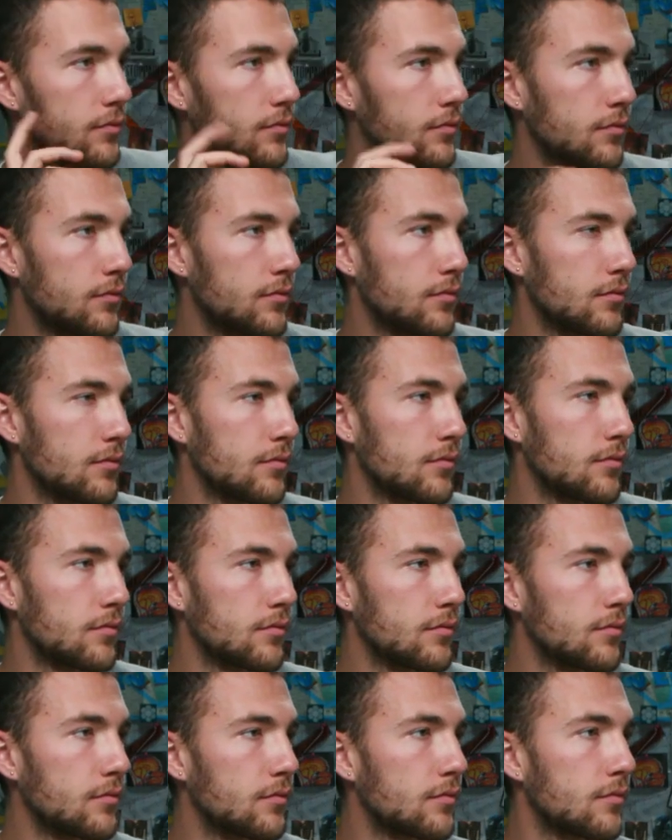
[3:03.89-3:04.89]

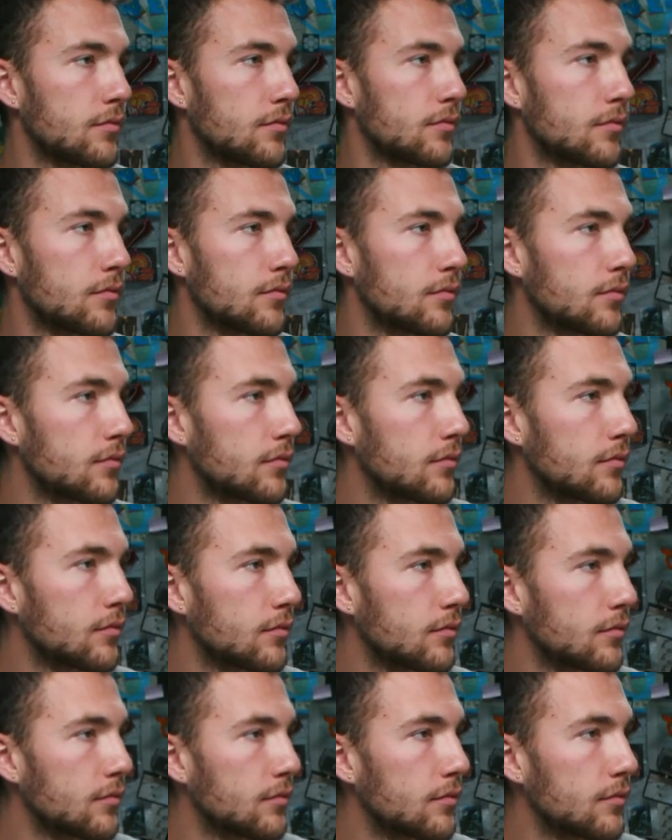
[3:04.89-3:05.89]

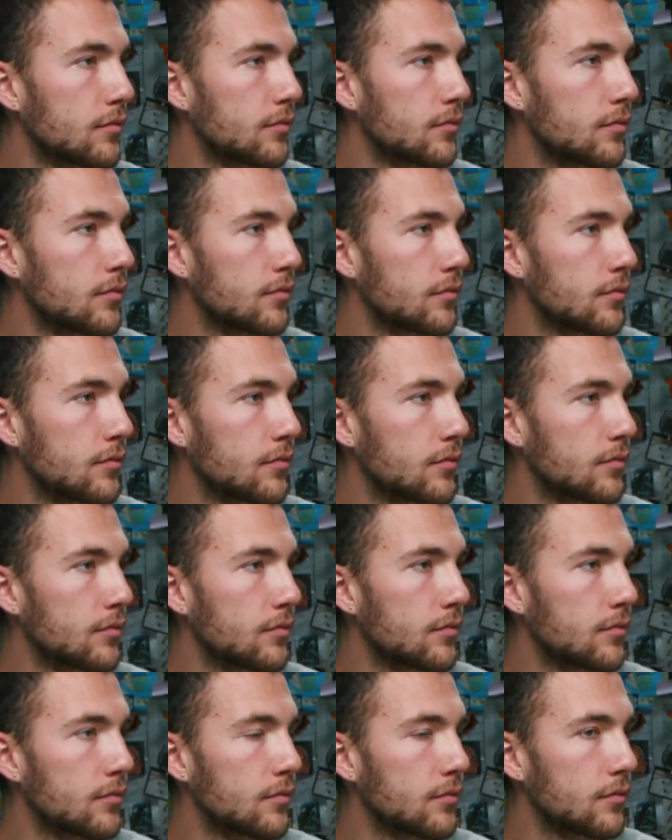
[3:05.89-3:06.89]

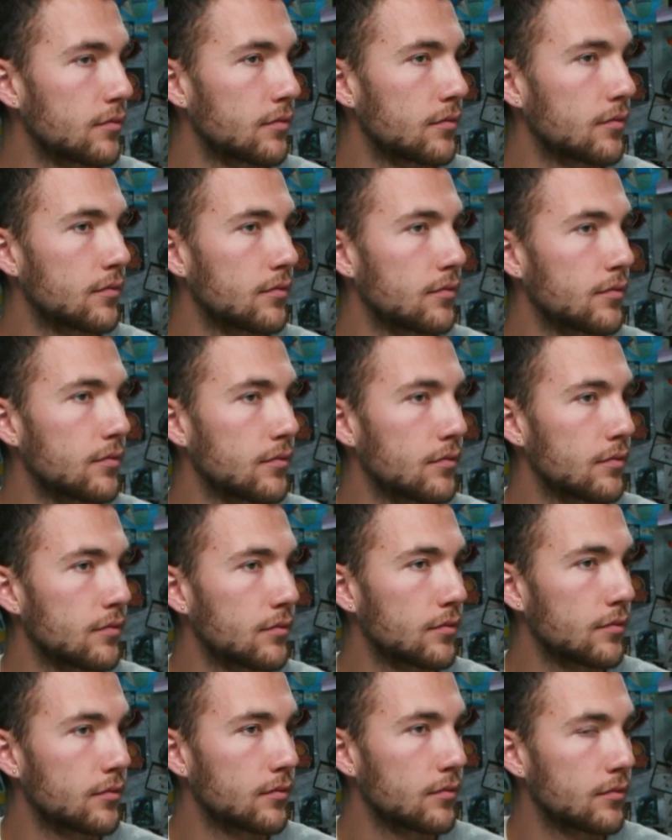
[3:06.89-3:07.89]

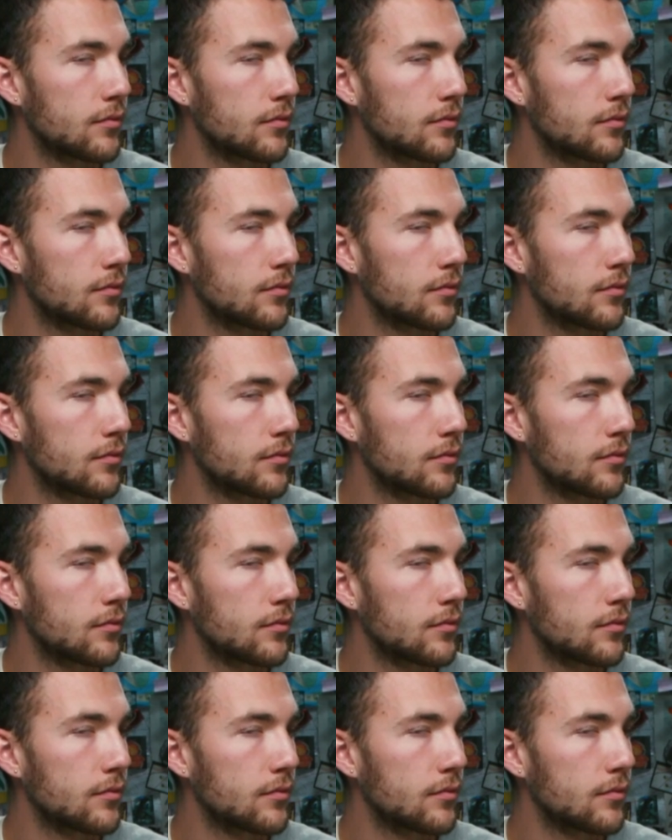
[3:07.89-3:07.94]
(not speaking)